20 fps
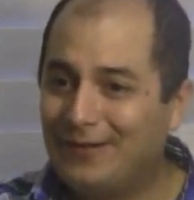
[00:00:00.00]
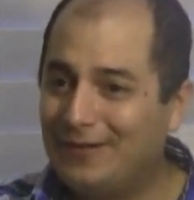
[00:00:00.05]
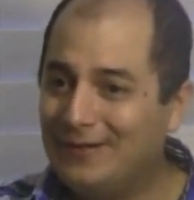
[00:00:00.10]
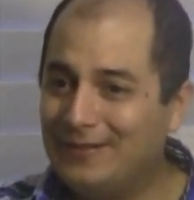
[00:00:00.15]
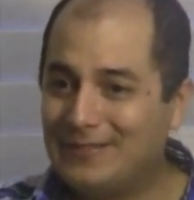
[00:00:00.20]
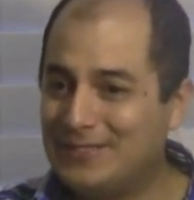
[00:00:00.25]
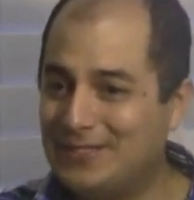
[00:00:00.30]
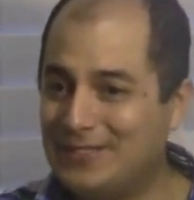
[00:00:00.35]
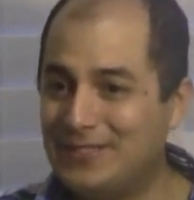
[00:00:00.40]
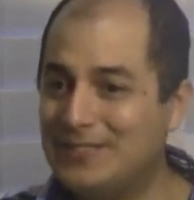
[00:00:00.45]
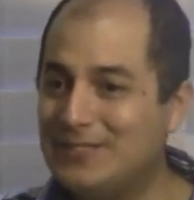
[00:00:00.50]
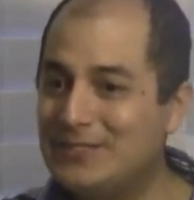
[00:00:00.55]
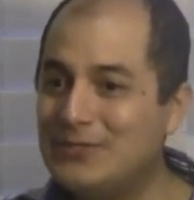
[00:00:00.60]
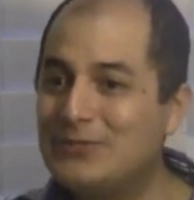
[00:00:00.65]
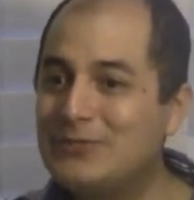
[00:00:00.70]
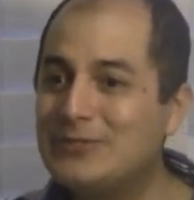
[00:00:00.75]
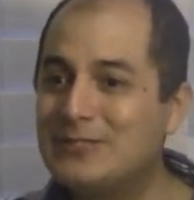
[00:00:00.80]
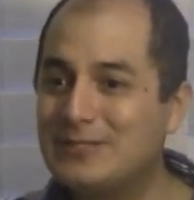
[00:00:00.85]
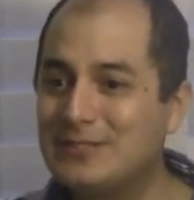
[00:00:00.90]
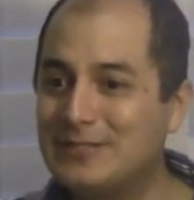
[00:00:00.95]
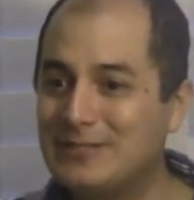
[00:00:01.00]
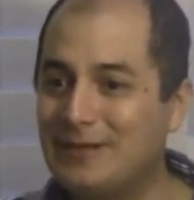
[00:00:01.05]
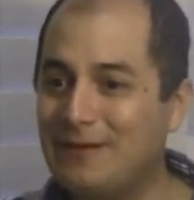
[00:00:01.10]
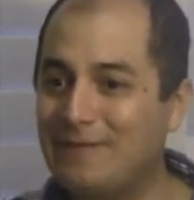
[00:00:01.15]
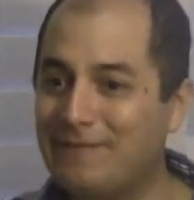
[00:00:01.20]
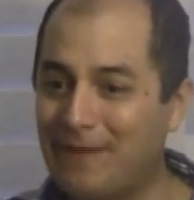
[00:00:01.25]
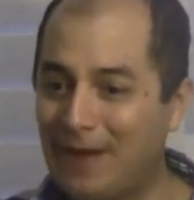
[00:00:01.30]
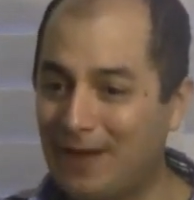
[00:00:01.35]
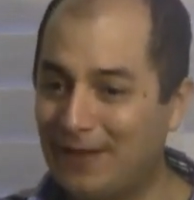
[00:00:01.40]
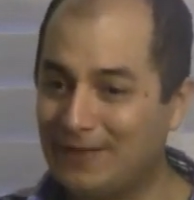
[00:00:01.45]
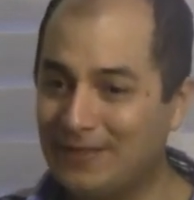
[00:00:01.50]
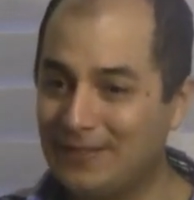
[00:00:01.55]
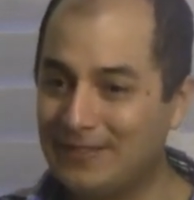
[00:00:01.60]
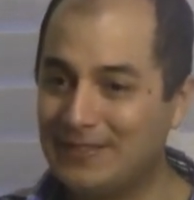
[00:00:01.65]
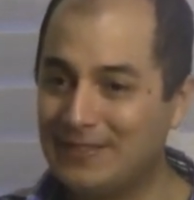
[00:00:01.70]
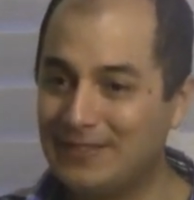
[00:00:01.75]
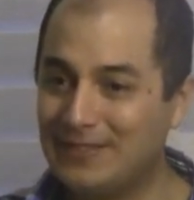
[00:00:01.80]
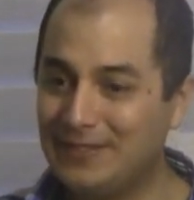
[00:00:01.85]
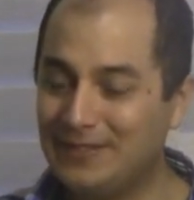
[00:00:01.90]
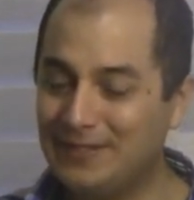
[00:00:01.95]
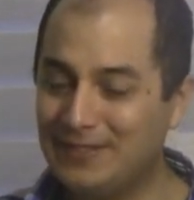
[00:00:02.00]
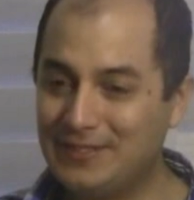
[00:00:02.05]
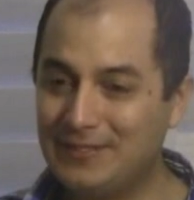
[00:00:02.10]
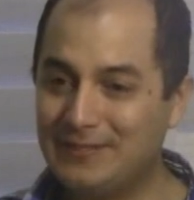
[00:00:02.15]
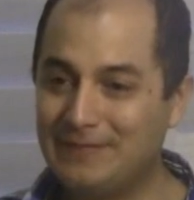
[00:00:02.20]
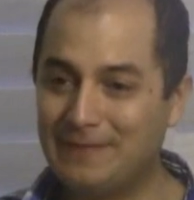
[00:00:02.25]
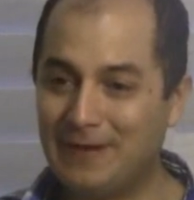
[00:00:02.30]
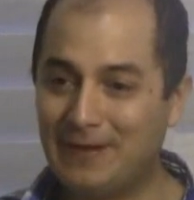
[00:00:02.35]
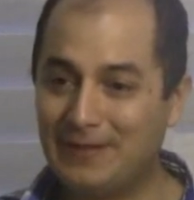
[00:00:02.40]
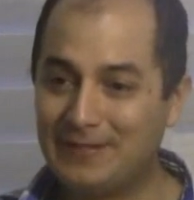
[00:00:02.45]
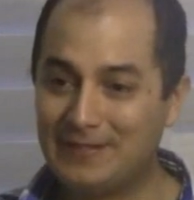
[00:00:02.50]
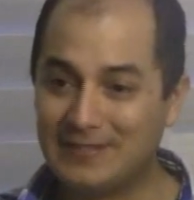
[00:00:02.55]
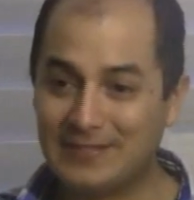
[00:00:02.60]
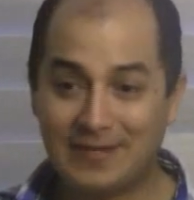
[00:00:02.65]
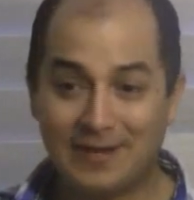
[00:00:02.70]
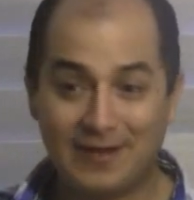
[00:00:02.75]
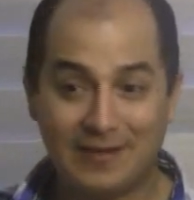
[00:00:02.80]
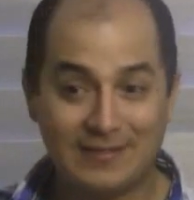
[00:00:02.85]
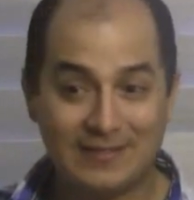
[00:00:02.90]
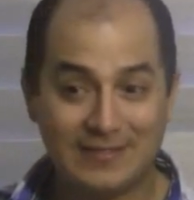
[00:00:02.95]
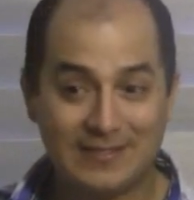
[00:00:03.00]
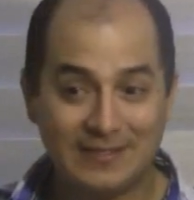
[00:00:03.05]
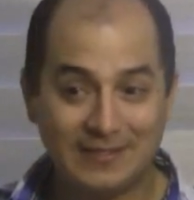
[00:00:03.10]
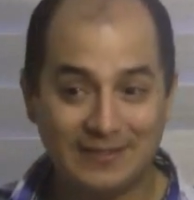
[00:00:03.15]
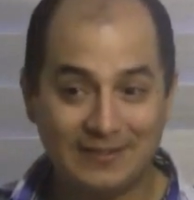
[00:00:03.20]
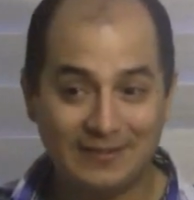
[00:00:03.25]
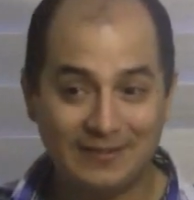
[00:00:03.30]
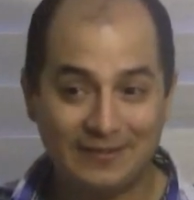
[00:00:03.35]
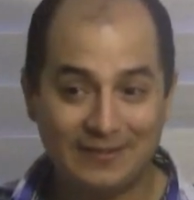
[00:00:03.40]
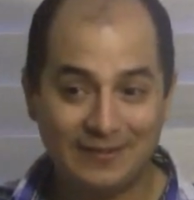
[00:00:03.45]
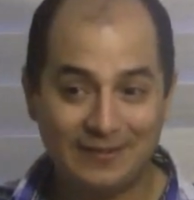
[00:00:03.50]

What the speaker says: She's just a fantasy? She's fantasizing?